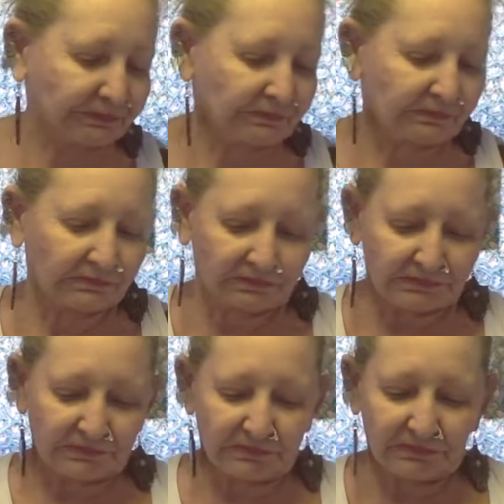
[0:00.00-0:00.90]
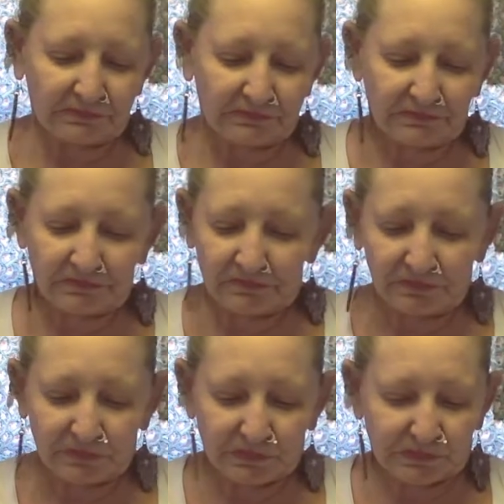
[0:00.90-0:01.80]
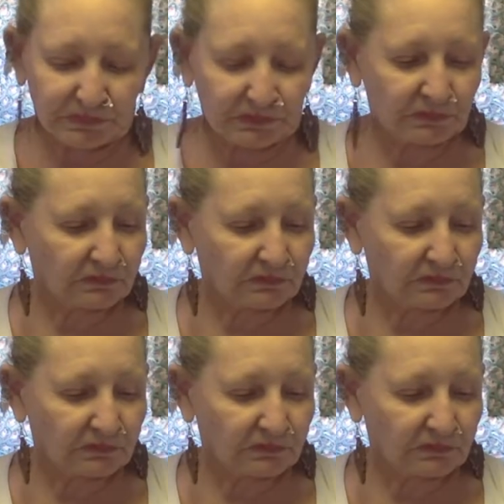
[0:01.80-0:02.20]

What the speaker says: Nothing is said.